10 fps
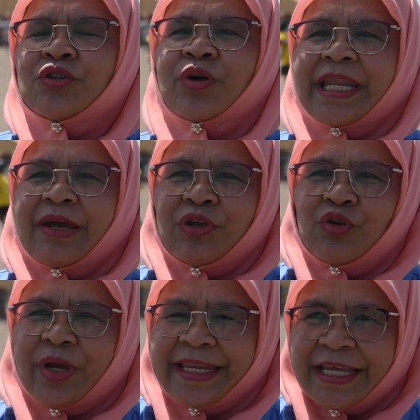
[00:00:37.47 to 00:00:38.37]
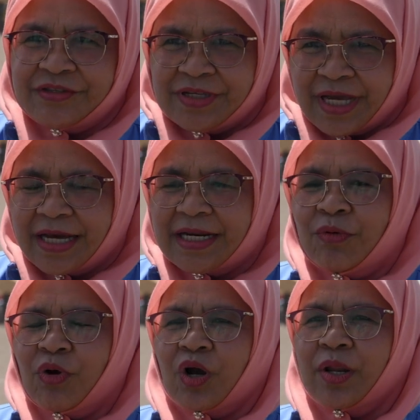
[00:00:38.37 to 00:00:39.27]
together with UNHCR,
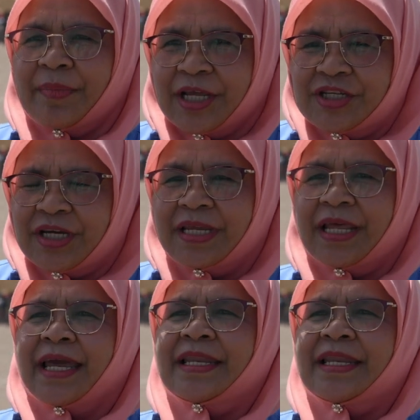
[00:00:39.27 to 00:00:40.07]
our collaboration